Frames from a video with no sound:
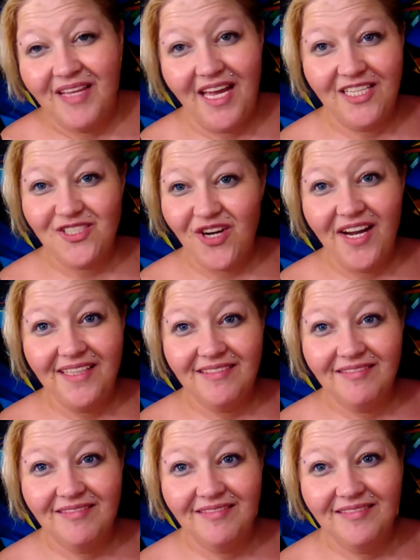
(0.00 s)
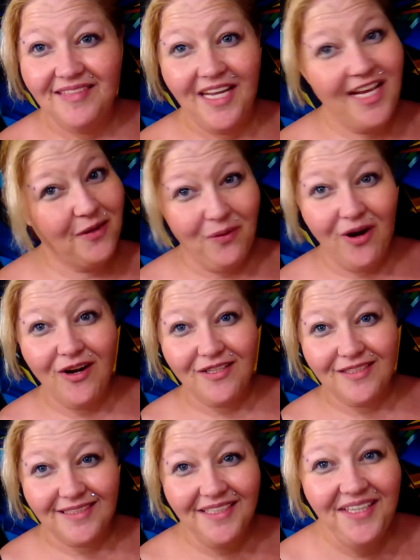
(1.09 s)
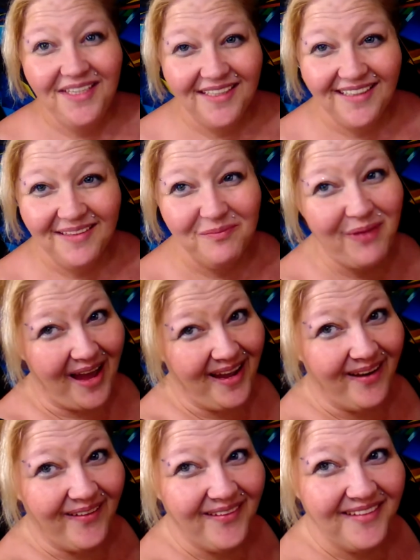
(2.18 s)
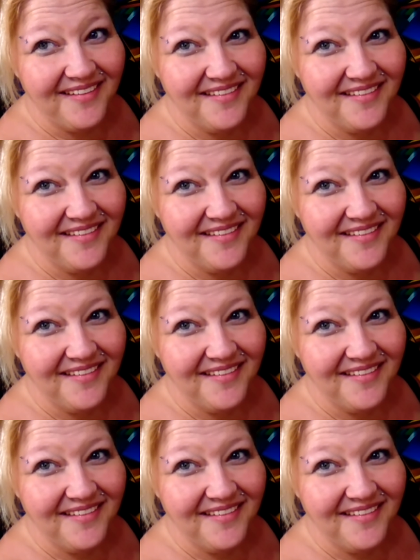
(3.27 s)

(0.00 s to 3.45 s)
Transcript: And it's great. It works. Bye, y'all.